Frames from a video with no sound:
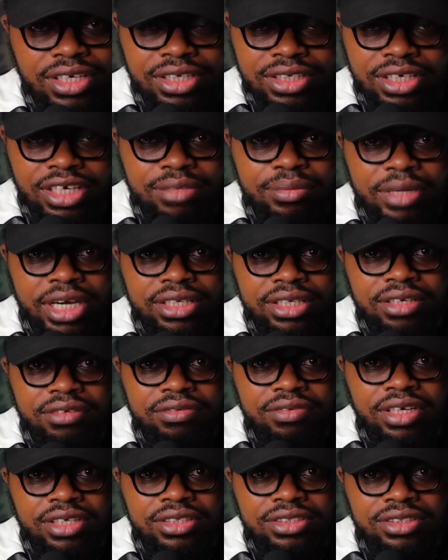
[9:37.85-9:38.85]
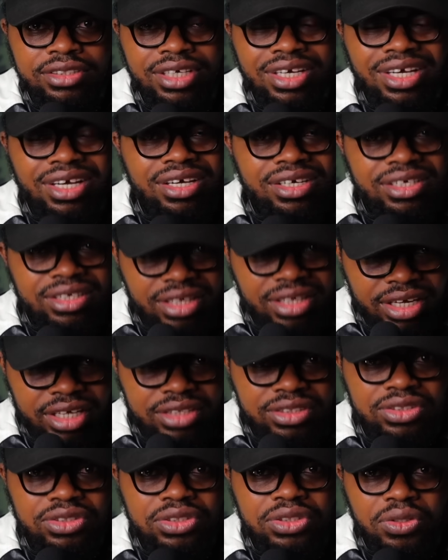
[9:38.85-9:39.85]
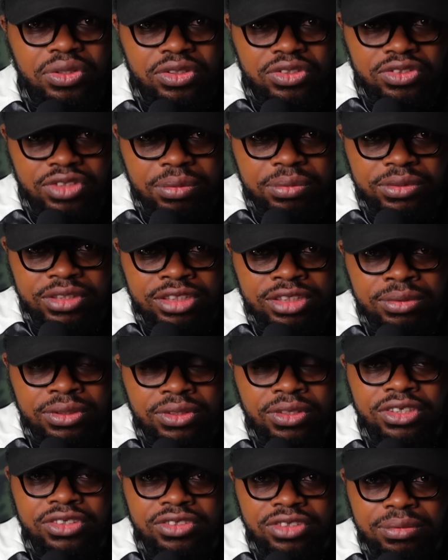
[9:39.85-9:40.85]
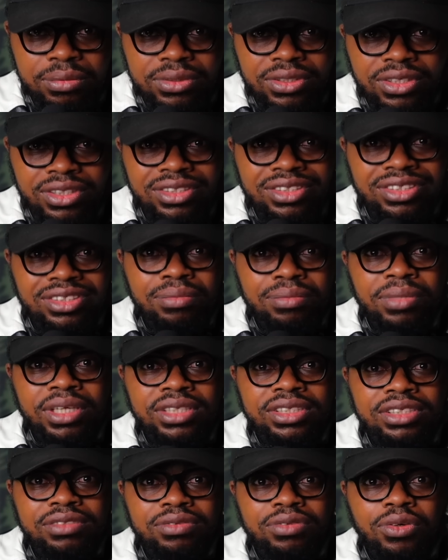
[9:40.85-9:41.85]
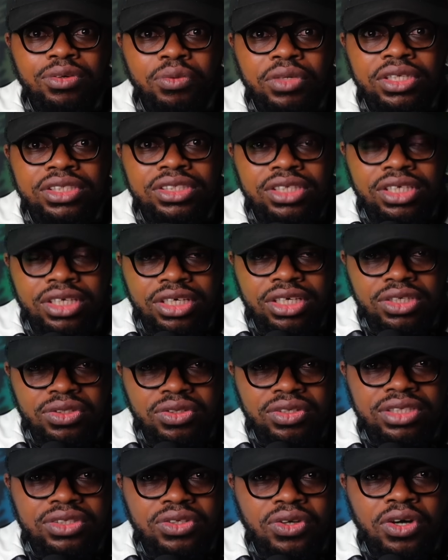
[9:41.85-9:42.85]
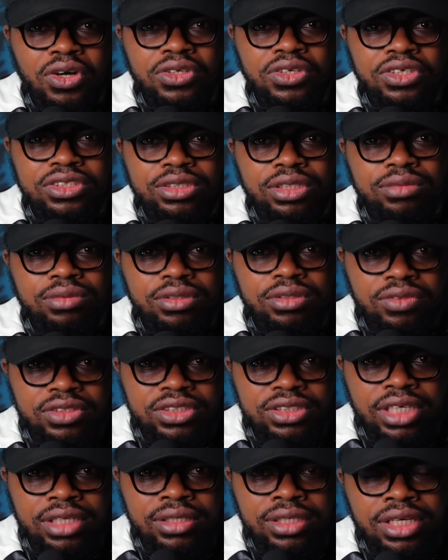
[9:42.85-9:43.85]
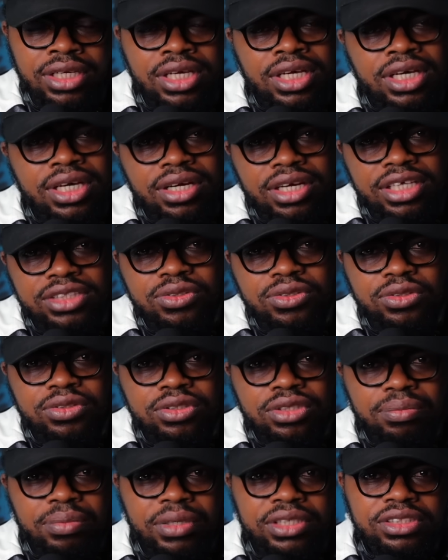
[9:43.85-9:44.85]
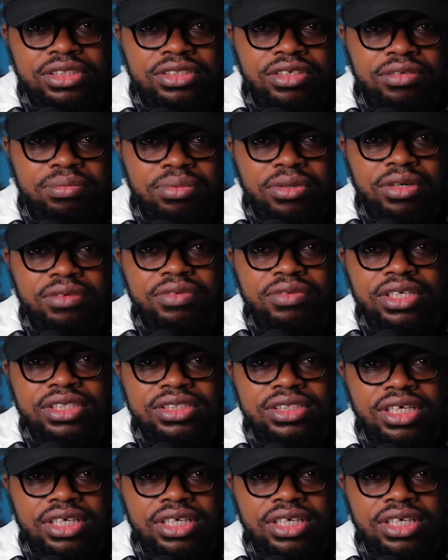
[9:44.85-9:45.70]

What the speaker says: Again, my dear friends, learn to know scriptures, because scriptures is the basis for which you can call yourself a Christian. Let's go to the person of Prophet